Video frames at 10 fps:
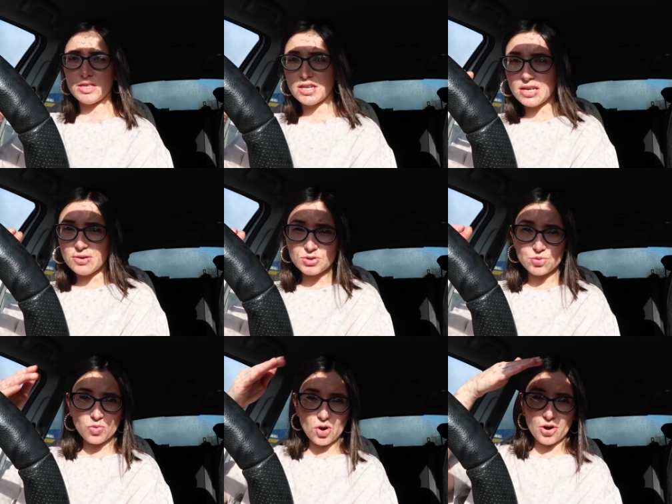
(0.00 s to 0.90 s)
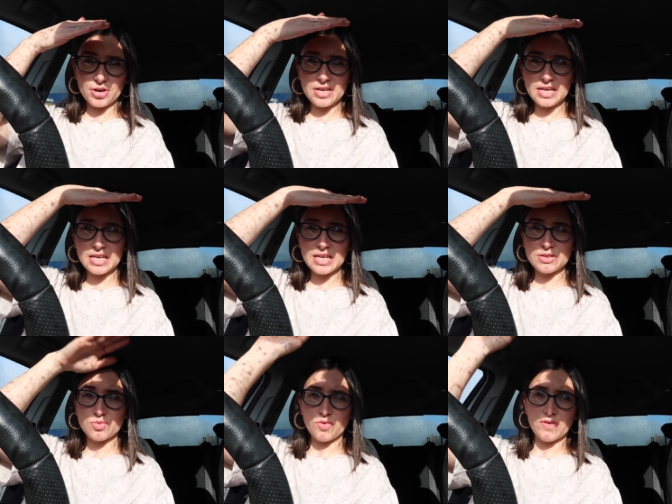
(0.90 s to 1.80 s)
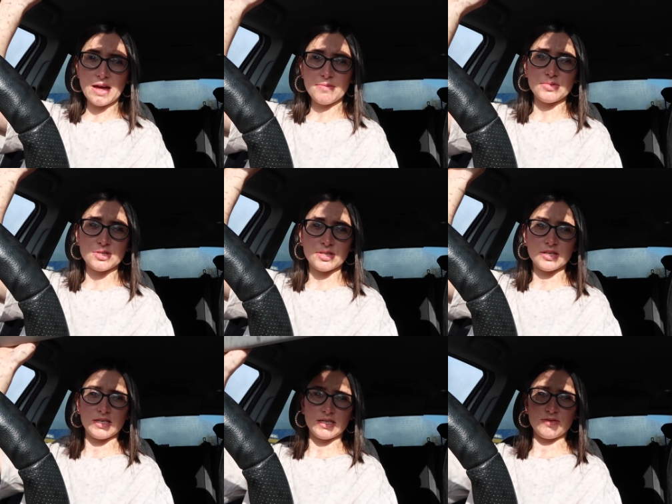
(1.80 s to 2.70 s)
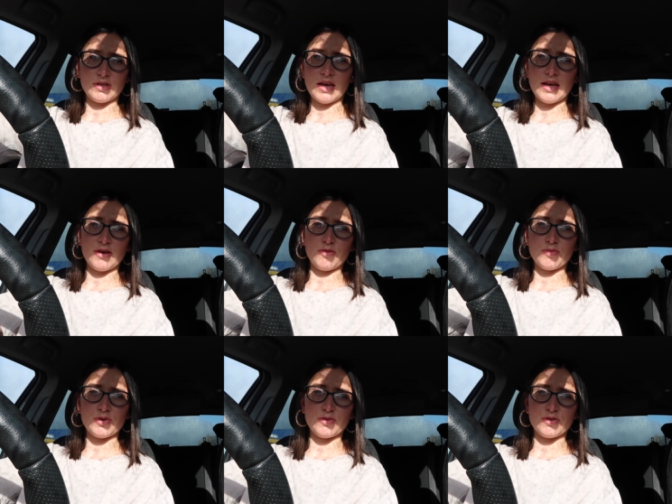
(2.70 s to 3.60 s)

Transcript: The nearest one is Wolverhampton. Will that help?